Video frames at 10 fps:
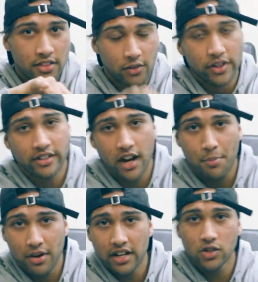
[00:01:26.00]
The reason I
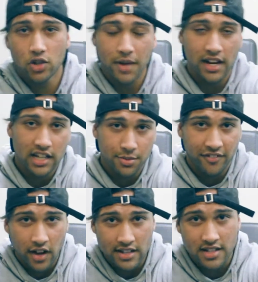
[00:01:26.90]
pre-exhaust my legs
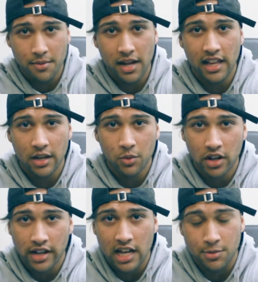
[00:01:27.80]
before I start my leg
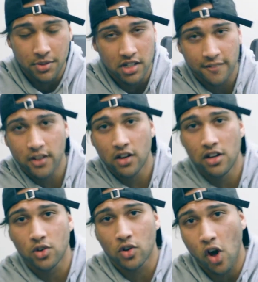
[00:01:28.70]
workout is because if you
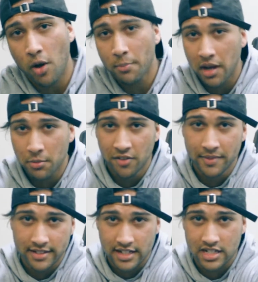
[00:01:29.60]
go into a compound
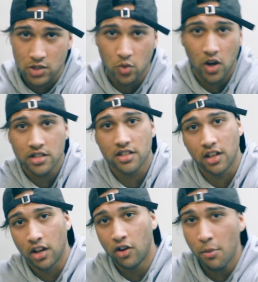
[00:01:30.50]
movement such as squats,
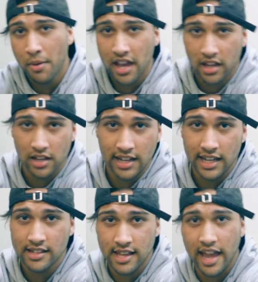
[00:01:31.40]
your lower back, your
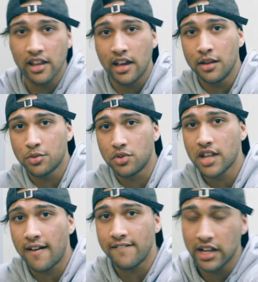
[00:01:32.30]
knees and your hips will
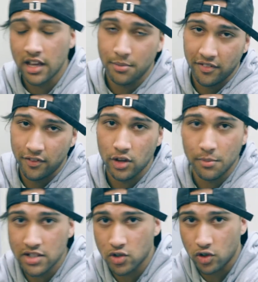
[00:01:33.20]
start feeling it before your
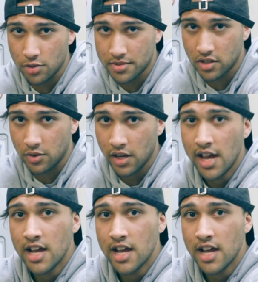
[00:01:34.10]
muscle groups do.